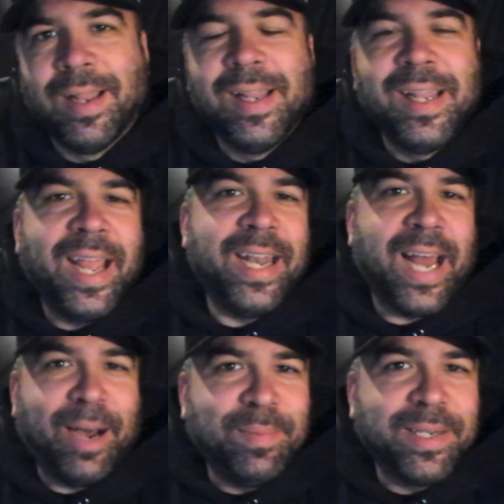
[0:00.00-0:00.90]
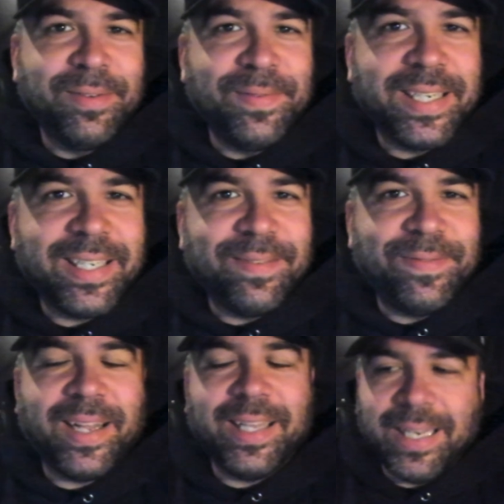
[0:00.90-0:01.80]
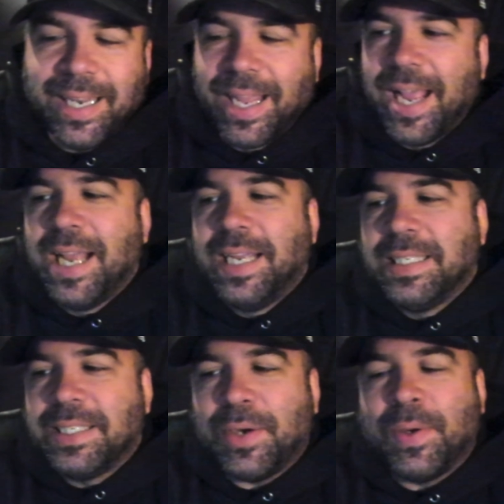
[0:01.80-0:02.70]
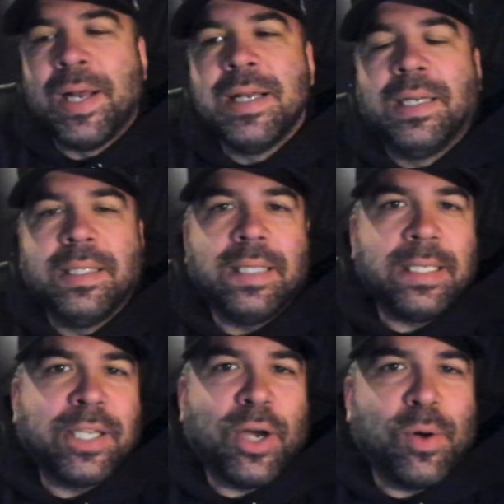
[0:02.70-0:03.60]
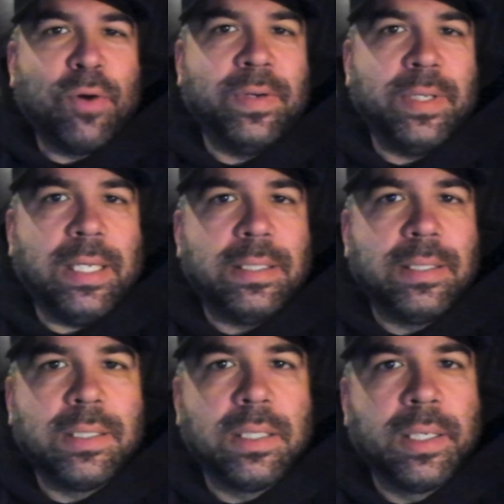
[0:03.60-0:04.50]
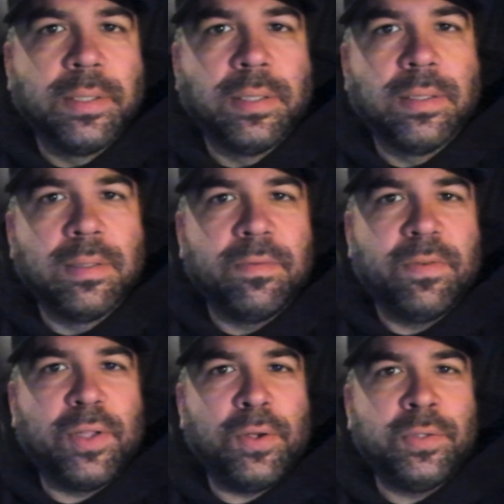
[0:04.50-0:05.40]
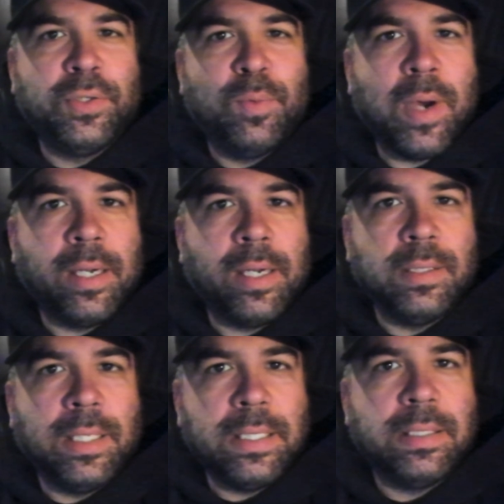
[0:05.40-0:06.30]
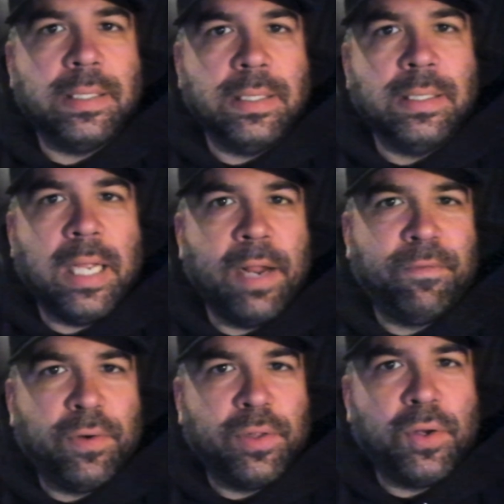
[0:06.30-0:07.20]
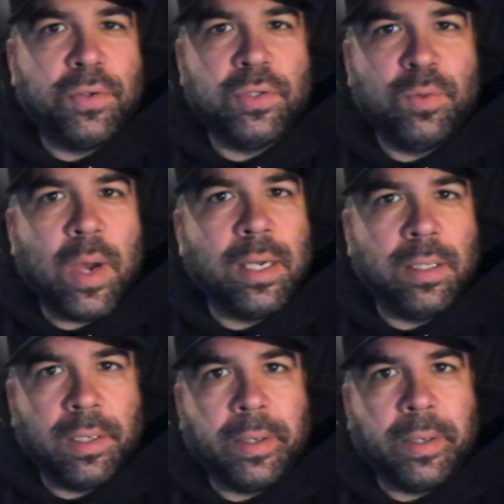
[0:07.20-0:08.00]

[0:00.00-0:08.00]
And I'm a convicted felon. So let's go over this for those who want to listen and for those who want to learn.